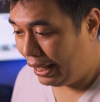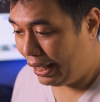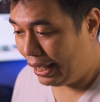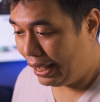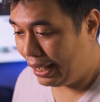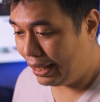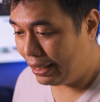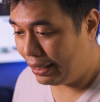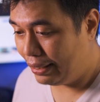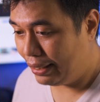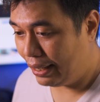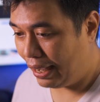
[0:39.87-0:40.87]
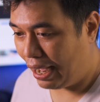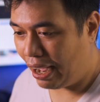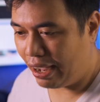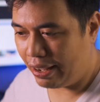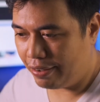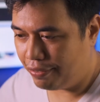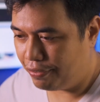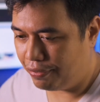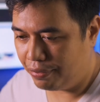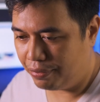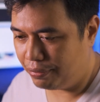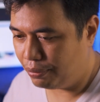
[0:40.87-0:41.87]
and I
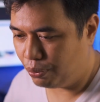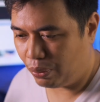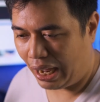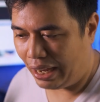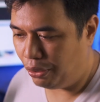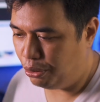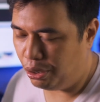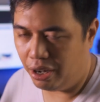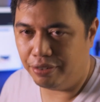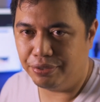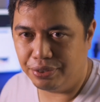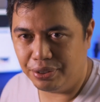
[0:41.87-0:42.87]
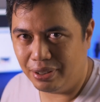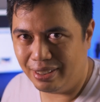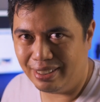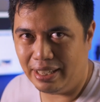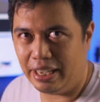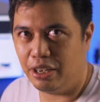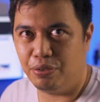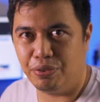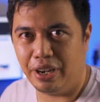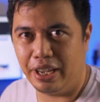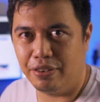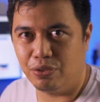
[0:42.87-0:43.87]
love the
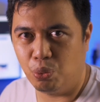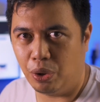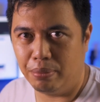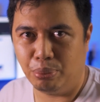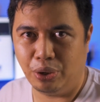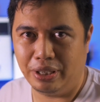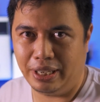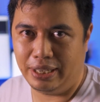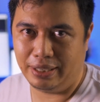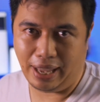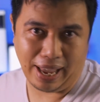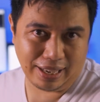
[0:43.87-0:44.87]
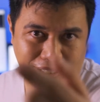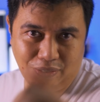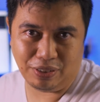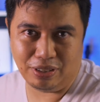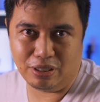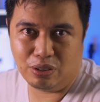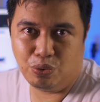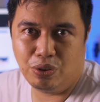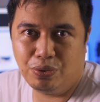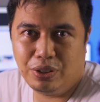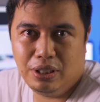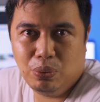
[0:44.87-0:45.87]
85 1.8 and even this
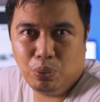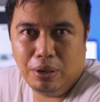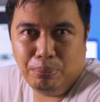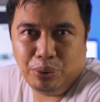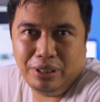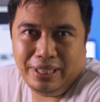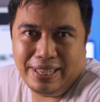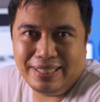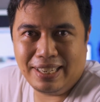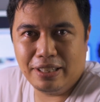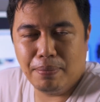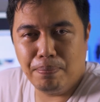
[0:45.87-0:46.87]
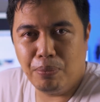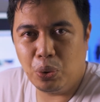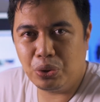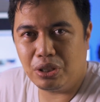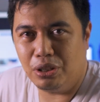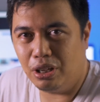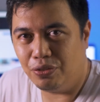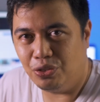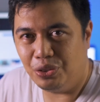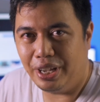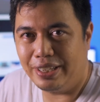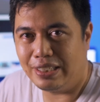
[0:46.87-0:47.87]
50 1.8. It's not the most
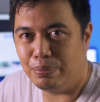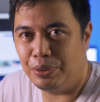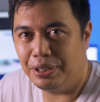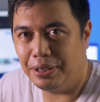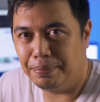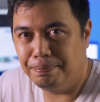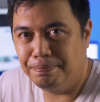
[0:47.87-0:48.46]
loved lens, but